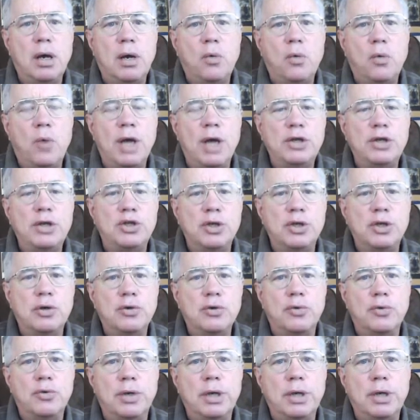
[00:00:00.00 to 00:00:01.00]
white
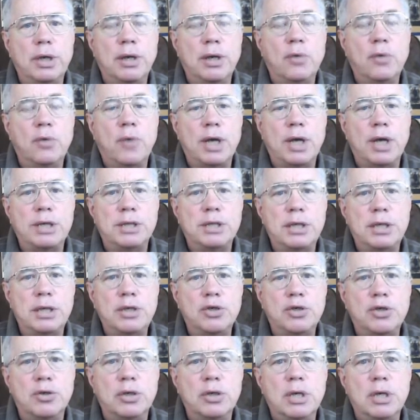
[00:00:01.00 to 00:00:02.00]
children and a white
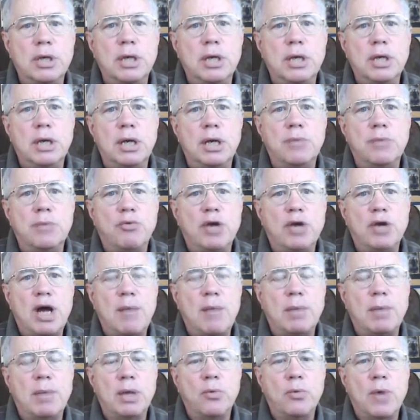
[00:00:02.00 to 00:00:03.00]
teacher in a
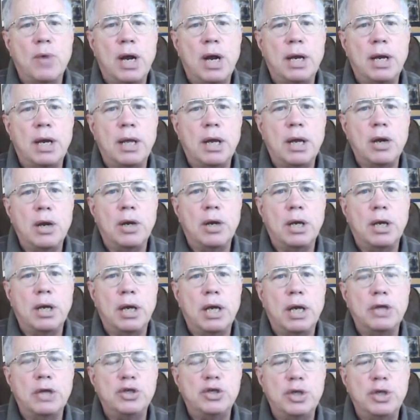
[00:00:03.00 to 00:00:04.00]
predominantly white area,
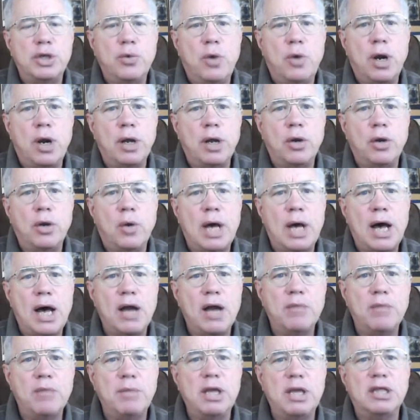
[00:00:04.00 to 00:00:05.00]
and she wanted to know
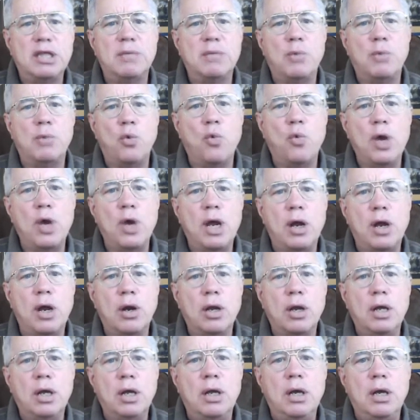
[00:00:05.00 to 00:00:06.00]
how to make them
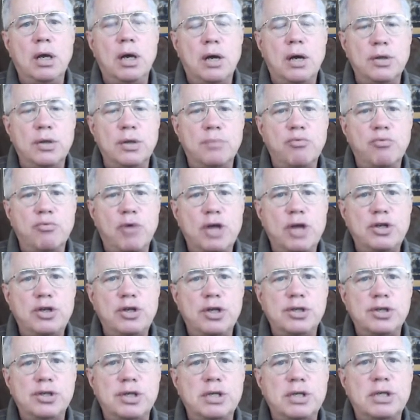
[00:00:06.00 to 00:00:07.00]
aware of the
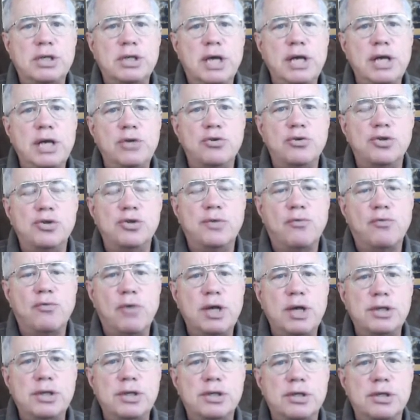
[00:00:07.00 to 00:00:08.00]
prejudice and dangers of
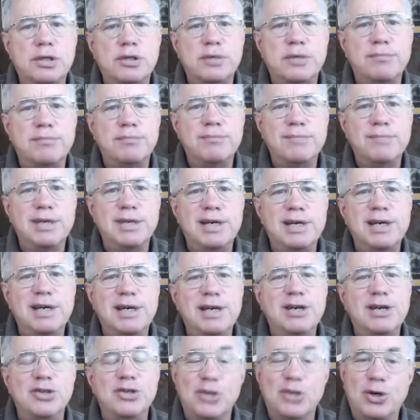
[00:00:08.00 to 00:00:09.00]
racism.
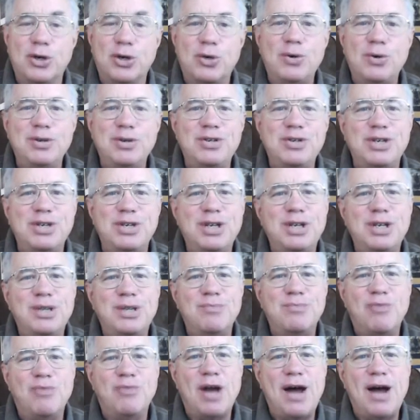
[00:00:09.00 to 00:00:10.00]
So she did
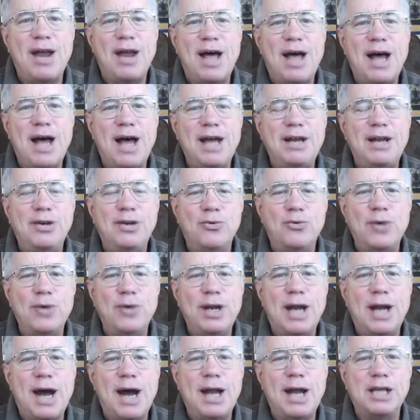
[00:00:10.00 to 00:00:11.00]
the brown-eye,
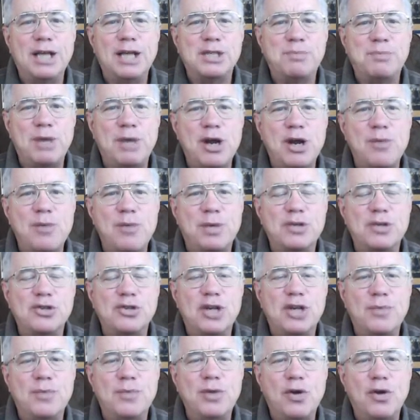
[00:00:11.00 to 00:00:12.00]
green-eyed experiment.
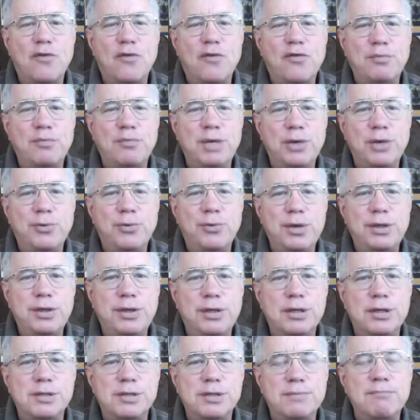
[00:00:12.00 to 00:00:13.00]
Some of you are familiar with
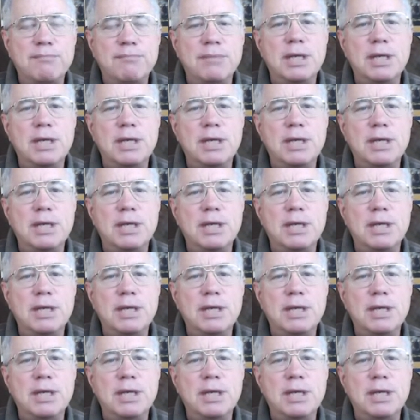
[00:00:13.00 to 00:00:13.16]
this.